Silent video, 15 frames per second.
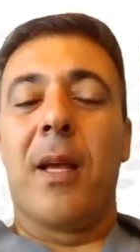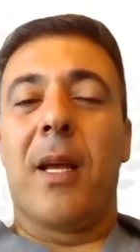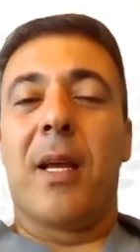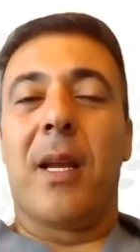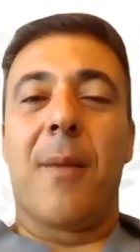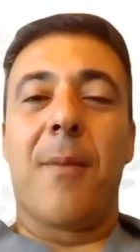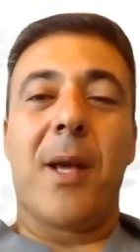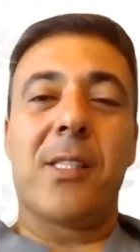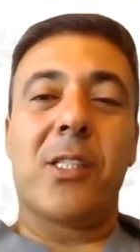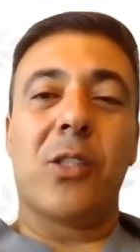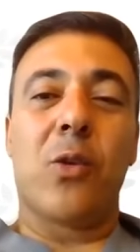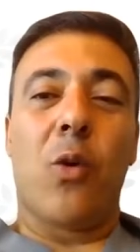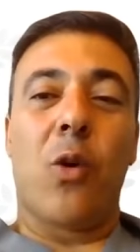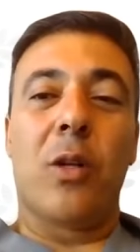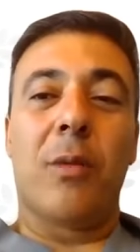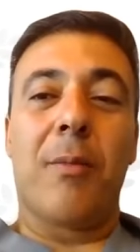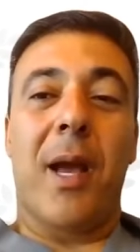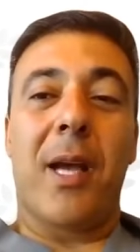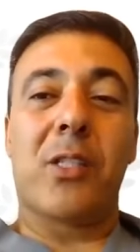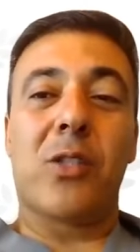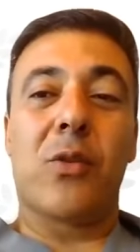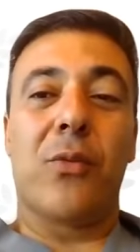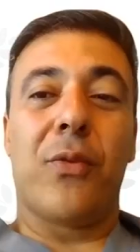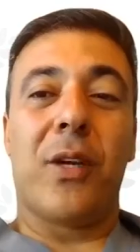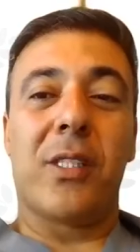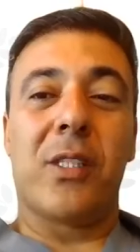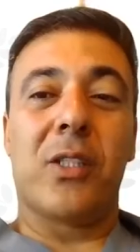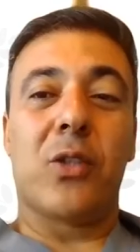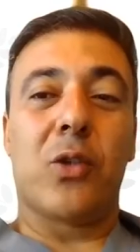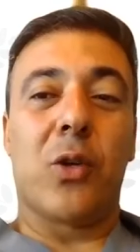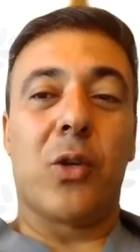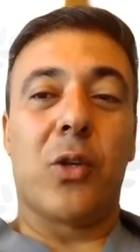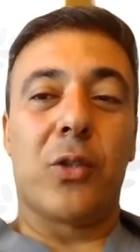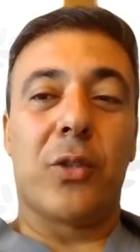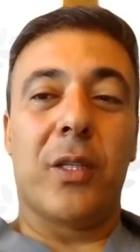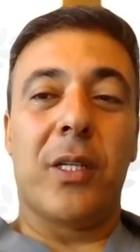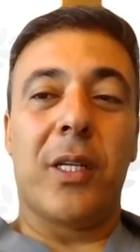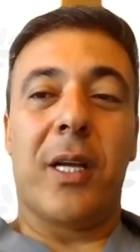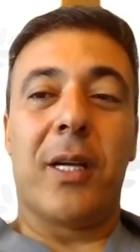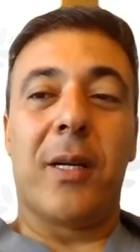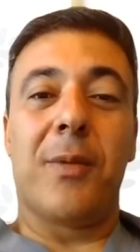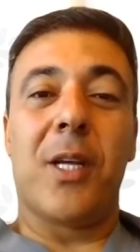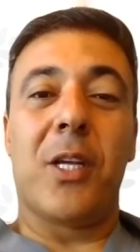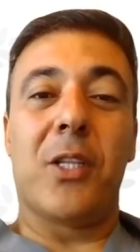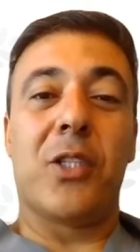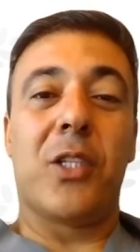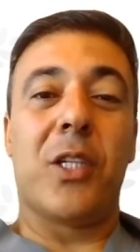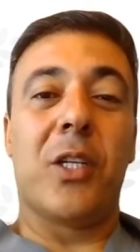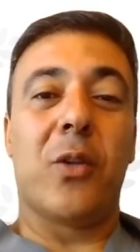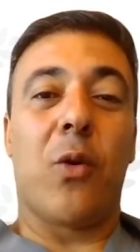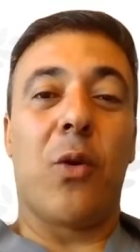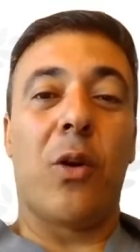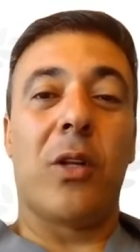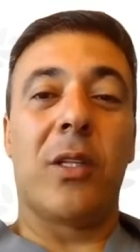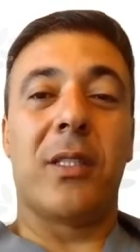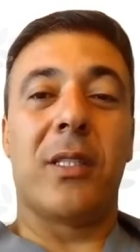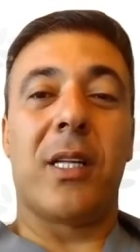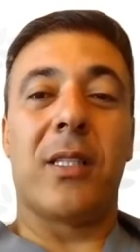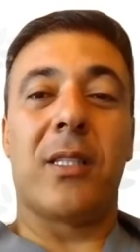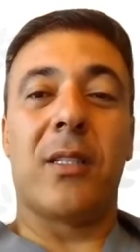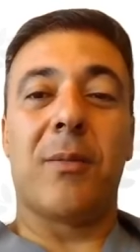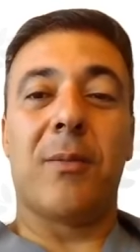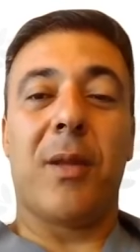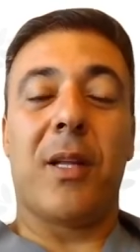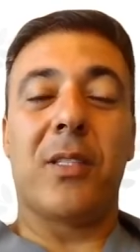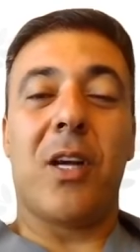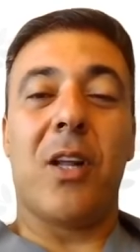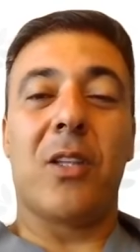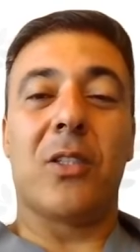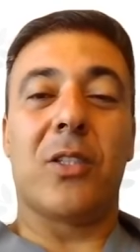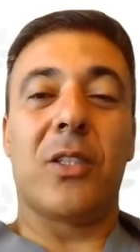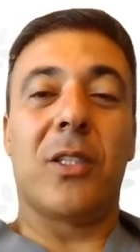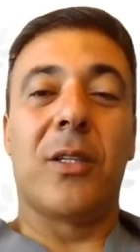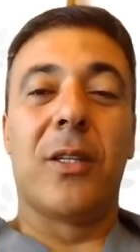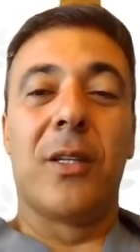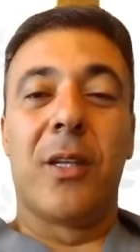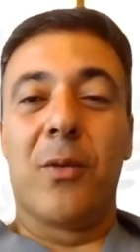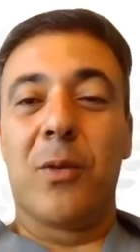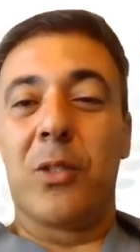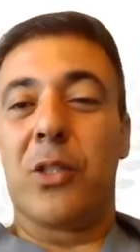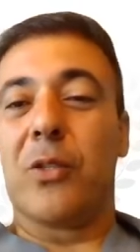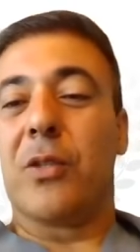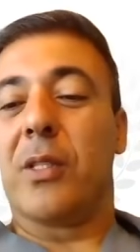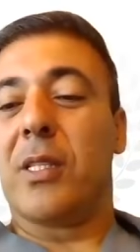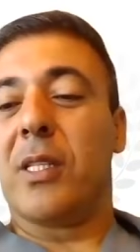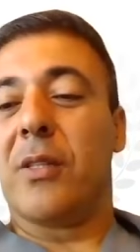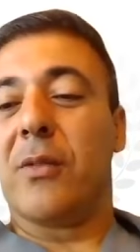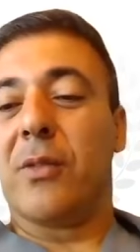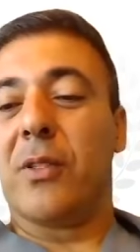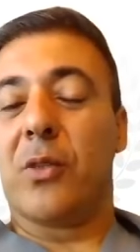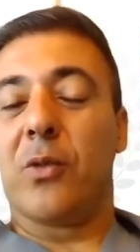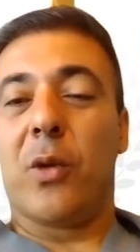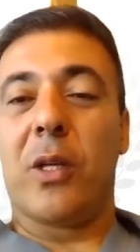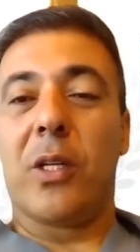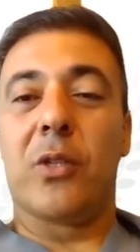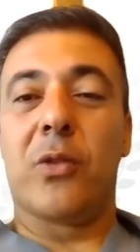an M S in oral maxillofacial surgery, and a PhD in oral and dental implantology, which he received in twenty